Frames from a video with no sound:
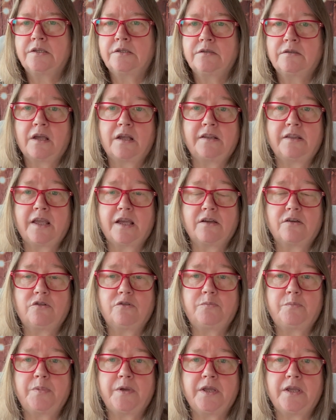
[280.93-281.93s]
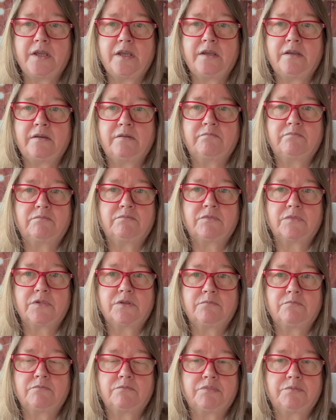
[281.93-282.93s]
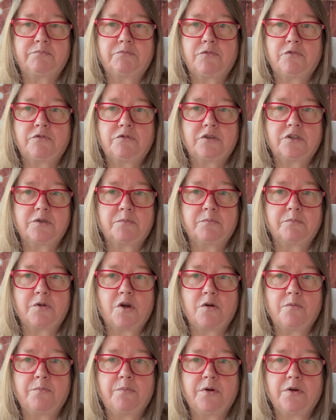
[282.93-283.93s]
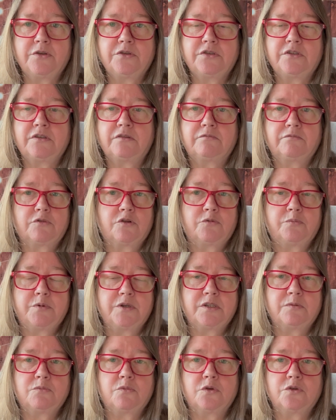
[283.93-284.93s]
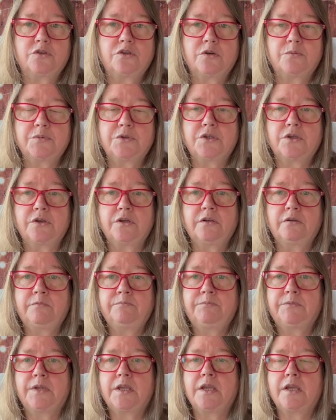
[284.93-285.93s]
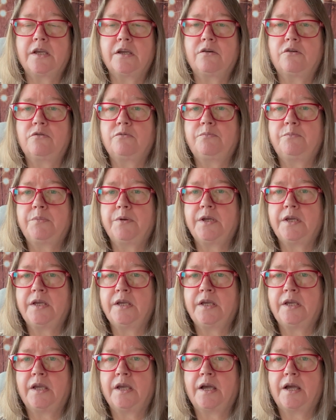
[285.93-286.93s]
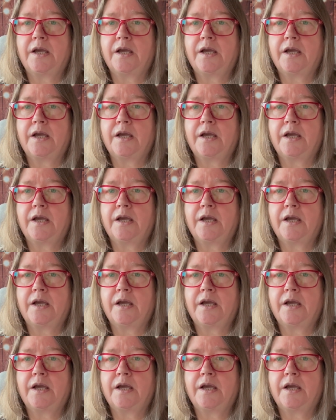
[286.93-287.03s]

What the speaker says: And that could be some compost, could be some more topsoil, it could be